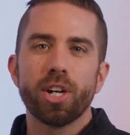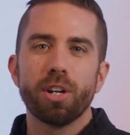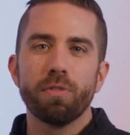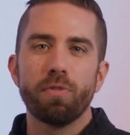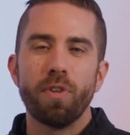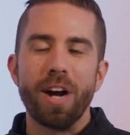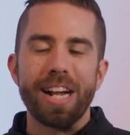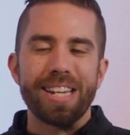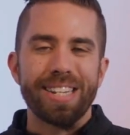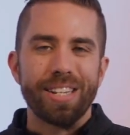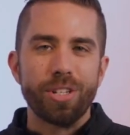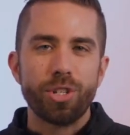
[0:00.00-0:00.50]
you're going to
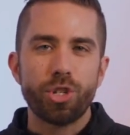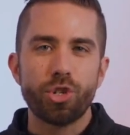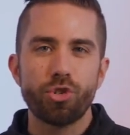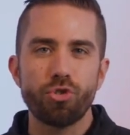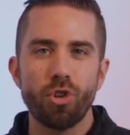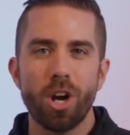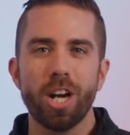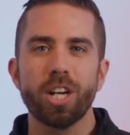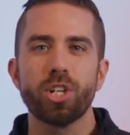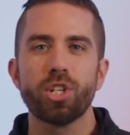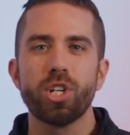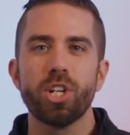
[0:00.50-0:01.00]
find
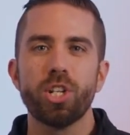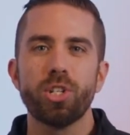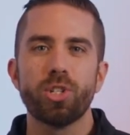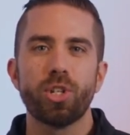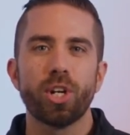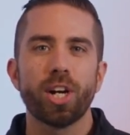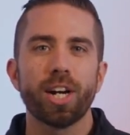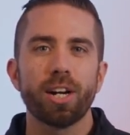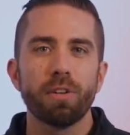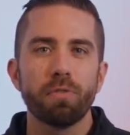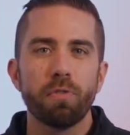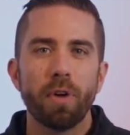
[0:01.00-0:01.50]
instructions,
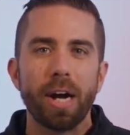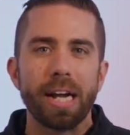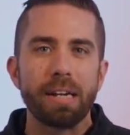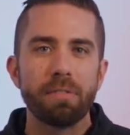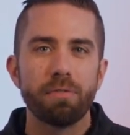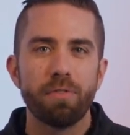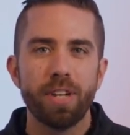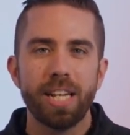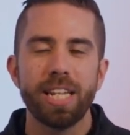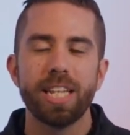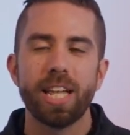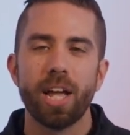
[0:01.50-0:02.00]
you're going to
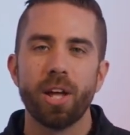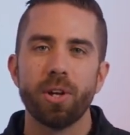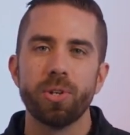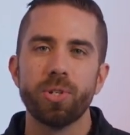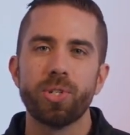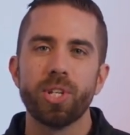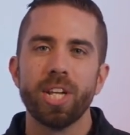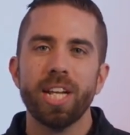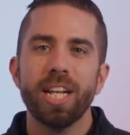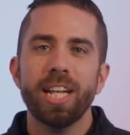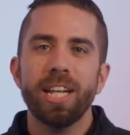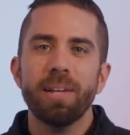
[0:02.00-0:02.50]
find
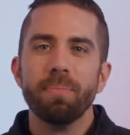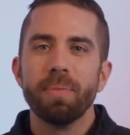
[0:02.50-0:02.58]
videos,